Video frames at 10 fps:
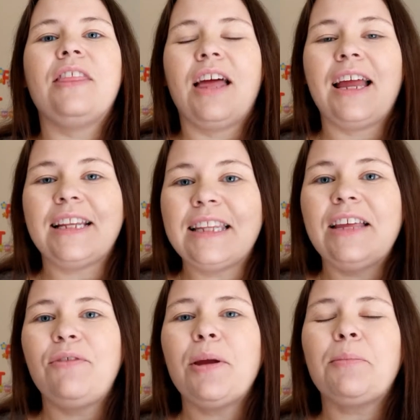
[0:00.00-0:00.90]
A
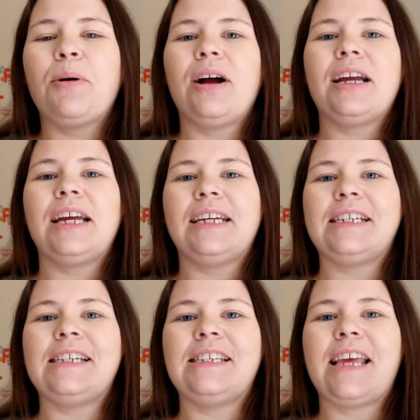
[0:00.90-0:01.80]
living book
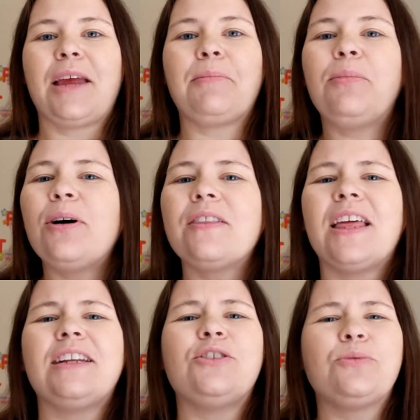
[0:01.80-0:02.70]
is a book
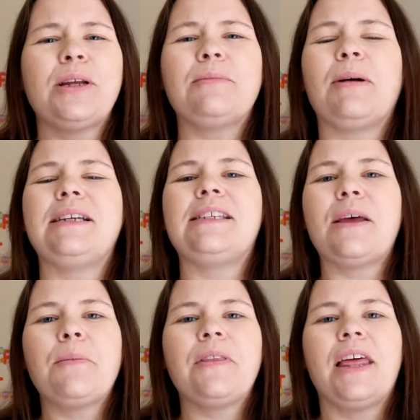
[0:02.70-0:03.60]
that is written by
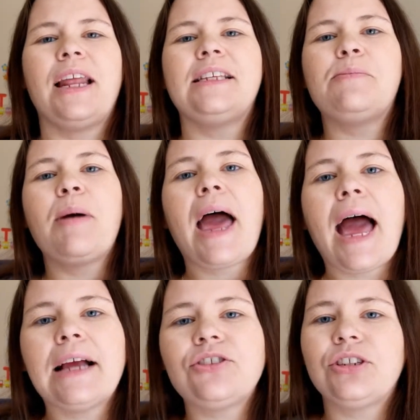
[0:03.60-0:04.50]
someone that is
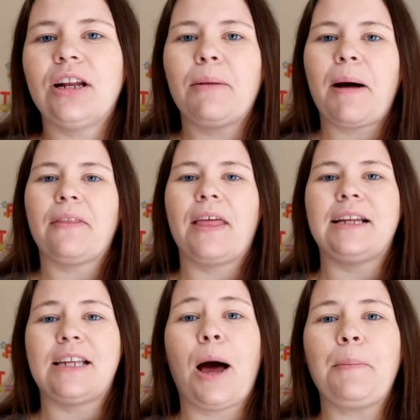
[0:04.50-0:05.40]
passionate about
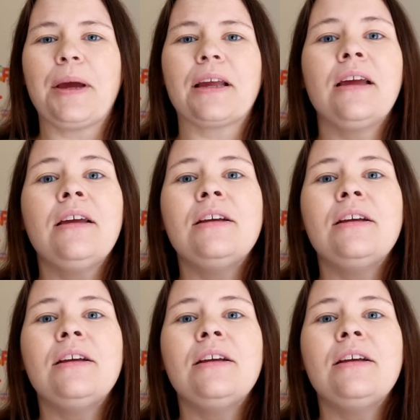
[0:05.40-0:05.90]
that topic.